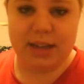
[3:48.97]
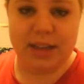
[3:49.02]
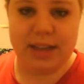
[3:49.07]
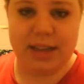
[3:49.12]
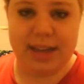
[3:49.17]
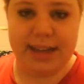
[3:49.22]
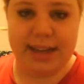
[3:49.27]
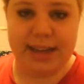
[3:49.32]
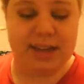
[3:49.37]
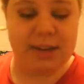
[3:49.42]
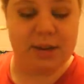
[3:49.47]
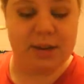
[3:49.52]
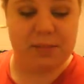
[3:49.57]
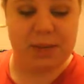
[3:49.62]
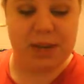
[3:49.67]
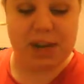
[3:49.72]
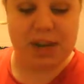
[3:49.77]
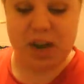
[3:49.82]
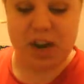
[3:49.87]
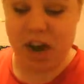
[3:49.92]
that's going to
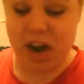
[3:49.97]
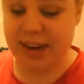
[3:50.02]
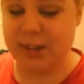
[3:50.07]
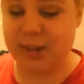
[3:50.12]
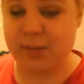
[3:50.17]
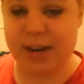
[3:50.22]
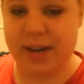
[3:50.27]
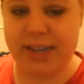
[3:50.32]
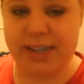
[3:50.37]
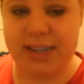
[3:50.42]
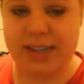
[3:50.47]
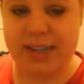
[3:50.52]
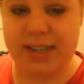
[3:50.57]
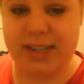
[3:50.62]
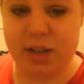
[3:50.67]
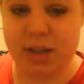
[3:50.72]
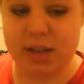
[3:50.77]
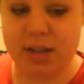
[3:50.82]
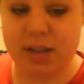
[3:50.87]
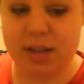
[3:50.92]
mean not as many
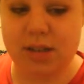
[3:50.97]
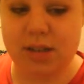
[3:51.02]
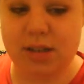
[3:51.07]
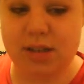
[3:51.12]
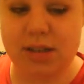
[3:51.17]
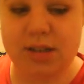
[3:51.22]
teachers.